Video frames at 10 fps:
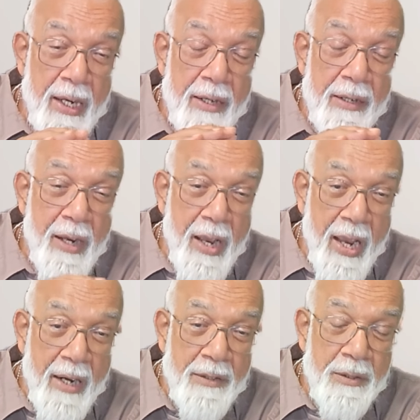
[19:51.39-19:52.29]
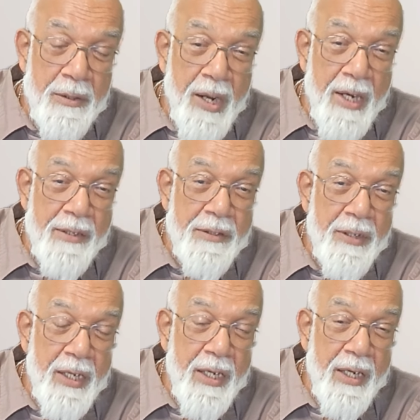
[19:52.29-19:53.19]
and act
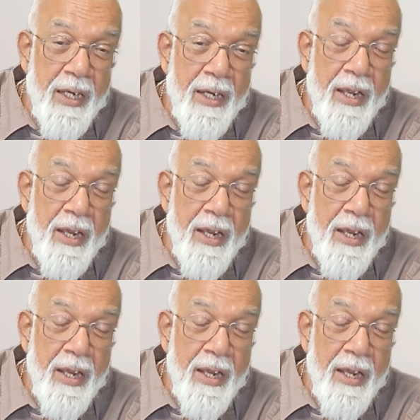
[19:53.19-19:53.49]
rightly